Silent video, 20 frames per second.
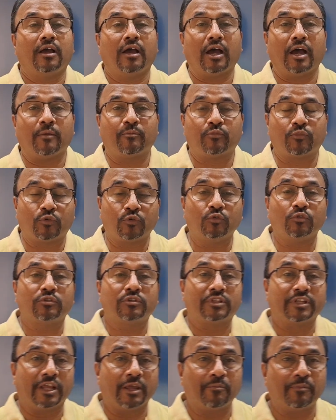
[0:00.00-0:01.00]
up to
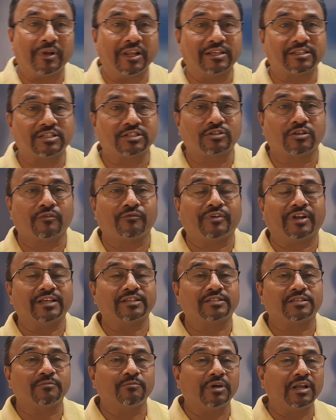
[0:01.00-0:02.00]
3 places of
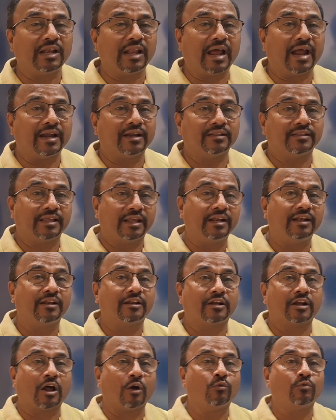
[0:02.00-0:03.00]
decimal and then
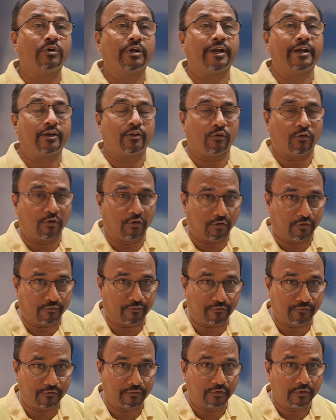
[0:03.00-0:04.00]
round it
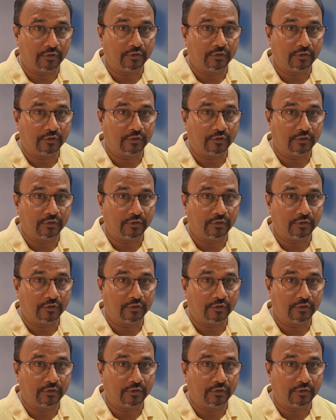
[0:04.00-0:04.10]
off.